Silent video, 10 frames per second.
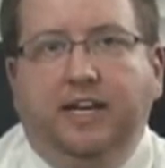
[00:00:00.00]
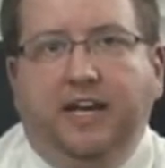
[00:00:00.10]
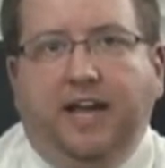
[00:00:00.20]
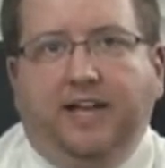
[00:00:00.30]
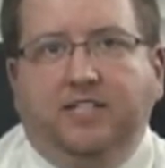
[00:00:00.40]

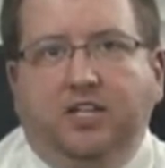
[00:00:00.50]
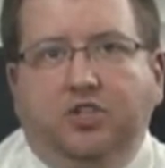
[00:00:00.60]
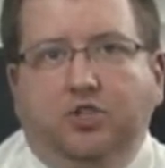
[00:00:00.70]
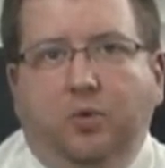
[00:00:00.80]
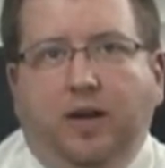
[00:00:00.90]
In
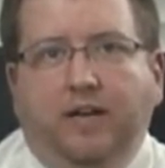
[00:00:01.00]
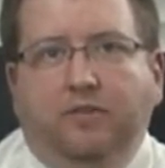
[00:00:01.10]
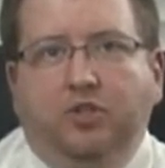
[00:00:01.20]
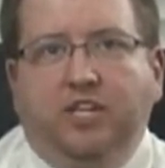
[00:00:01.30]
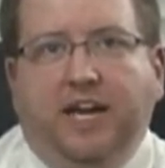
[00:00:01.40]
Exodus twenty,
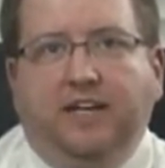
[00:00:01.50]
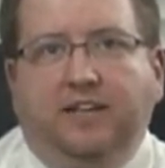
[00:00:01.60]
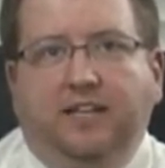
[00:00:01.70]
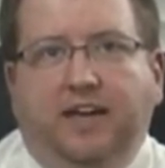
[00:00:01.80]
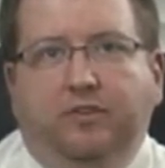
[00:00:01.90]
verse eight and
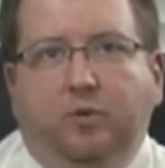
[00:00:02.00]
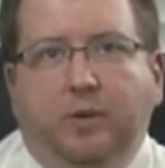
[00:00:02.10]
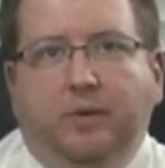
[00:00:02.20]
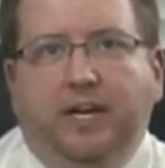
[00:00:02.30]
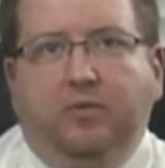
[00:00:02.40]
eleven, we
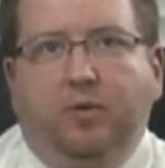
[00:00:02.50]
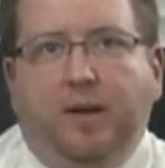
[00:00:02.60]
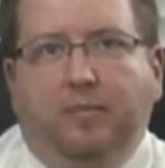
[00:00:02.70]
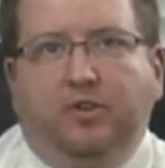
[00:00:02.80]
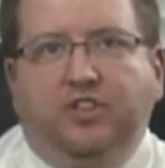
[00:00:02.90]
read,
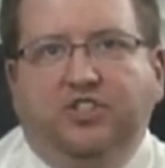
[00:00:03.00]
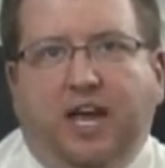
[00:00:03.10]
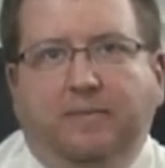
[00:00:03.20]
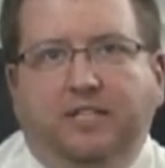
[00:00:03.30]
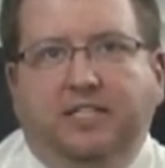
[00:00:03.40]
"Remember the
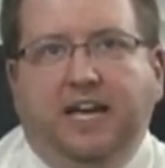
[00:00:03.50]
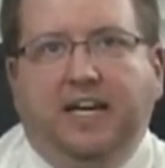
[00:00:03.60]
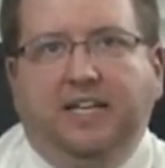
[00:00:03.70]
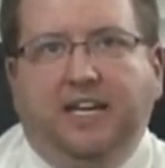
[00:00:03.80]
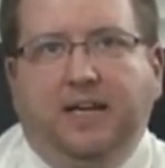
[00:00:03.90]
Sabbath
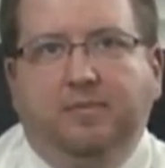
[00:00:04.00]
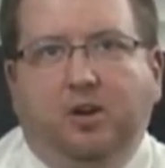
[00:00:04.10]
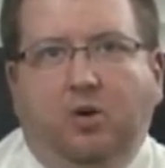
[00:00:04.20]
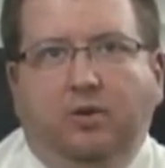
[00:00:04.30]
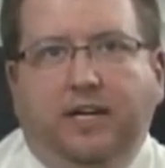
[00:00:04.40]
day to keep it
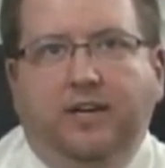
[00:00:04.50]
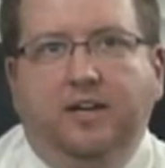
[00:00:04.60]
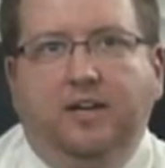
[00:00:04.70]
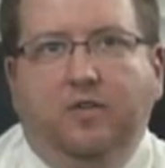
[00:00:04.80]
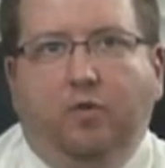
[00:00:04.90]
holy.
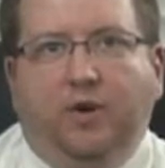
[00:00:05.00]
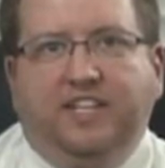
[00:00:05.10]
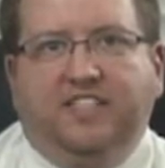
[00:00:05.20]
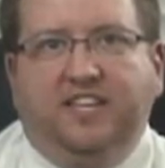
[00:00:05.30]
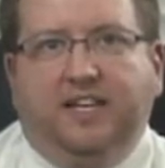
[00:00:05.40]
For in
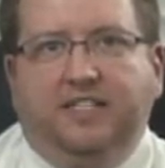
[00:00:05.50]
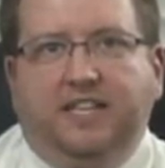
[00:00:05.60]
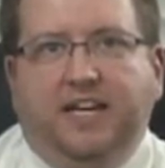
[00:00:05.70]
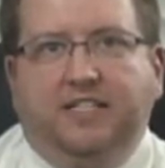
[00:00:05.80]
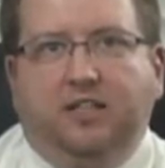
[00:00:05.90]
six
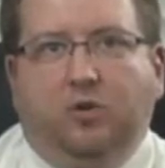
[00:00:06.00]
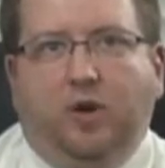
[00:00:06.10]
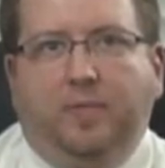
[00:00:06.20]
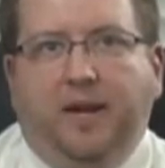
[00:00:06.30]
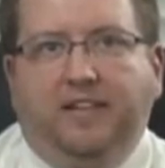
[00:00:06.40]
days the
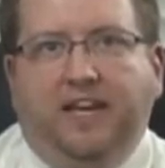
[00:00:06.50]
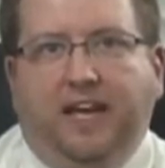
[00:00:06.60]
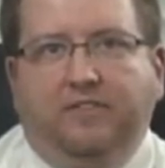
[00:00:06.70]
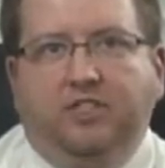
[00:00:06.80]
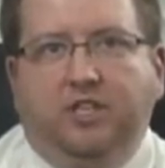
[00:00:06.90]
Lord made the
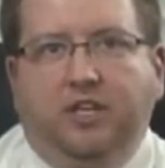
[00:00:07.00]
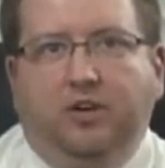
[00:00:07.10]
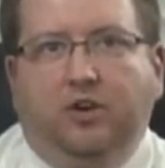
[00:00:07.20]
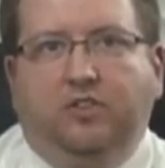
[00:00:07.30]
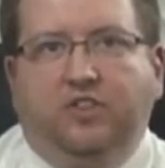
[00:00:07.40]
heavens and the
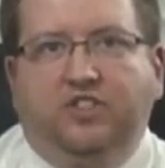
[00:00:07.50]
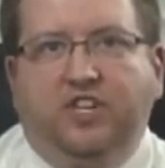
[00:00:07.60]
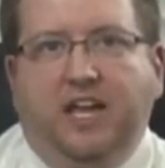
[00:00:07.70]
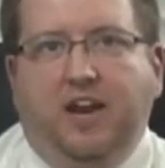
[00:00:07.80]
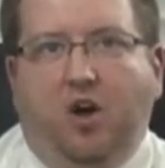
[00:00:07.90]
earth, the
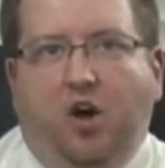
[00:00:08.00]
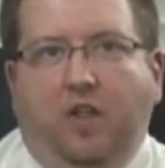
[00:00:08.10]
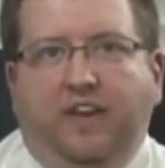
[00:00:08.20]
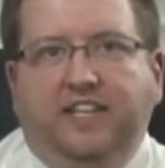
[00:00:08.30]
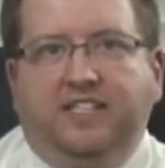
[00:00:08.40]
sea, and
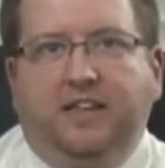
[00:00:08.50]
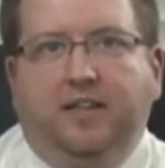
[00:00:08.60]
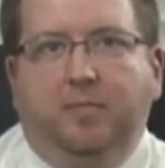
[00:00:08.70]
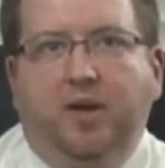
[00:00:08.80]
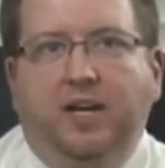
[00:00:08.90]
all that is in
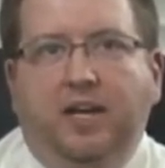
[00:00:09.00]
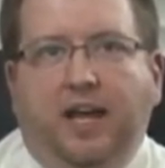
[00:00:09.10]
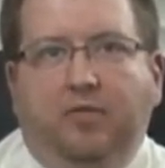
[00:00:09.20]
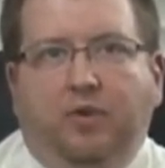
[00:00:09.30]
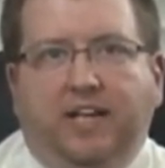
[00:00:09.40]
them,
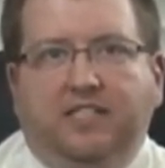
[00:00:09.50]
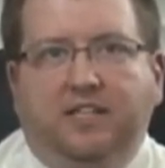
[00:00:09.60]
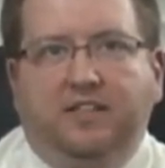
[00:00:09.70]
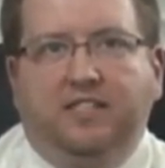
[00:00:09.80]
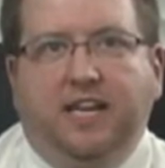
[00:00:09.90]
and
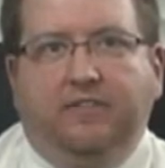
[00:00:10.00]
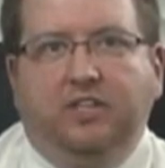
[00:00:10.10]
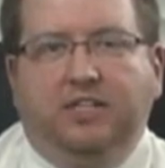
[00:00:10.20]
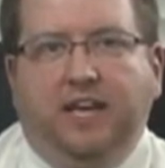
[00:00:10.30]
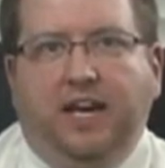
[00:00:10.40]
rested the
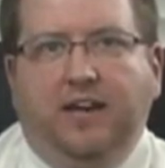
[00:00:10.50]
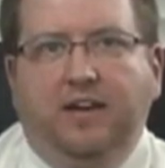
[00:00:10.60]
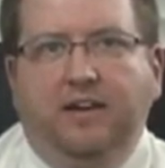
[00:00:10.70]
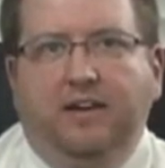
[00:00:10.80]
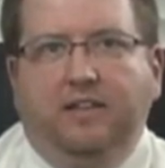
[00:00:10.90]
seventh day.
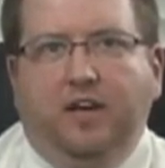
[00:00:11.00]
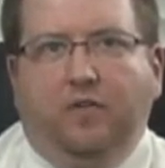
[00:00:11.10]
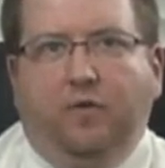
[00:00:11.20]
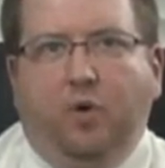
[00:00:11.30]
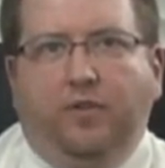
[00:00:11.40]

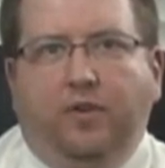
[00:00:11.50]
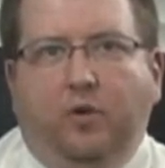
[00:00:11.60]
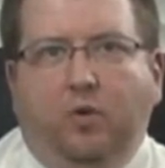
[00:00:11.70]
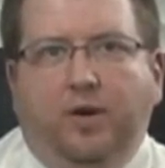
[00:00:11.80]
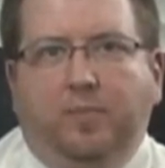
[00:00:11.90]
Therefore the
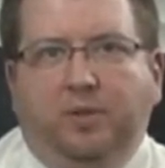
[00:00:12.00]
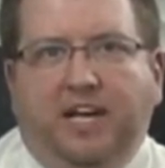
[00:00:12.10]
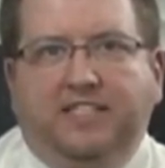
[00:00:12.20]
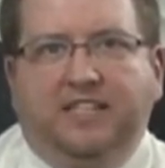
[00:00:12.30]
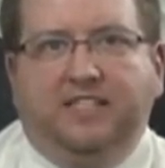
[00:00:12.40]
Lord
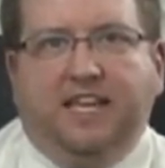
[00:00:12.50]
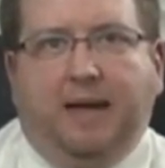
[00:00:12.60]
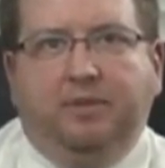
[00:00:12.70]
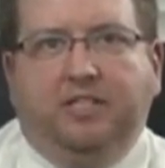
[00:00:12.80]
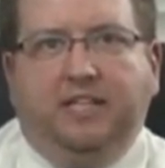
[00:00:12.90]
blessed the
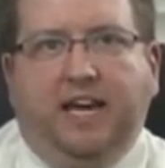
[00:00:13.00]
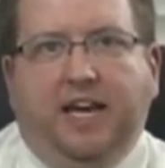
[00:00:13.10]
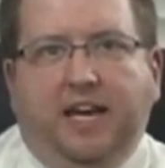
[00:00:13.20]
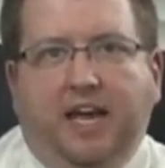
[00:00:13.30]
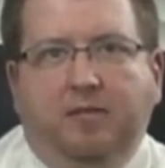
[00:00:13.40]
Sabbath
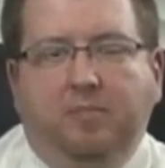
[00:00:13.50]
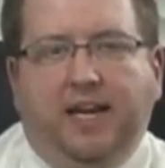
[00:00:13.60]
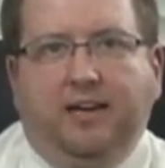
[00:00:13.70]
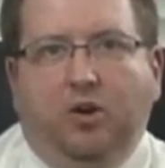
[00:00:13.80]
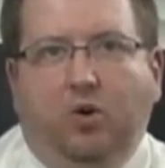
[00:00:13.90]
day and
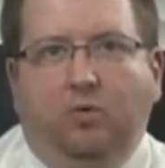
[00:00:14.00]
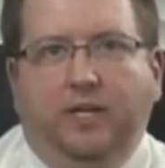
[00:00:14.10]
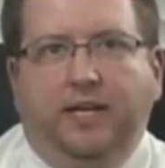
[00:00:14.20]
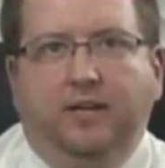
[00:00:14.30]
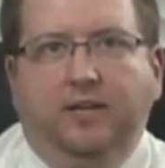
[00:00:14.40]
made it holy."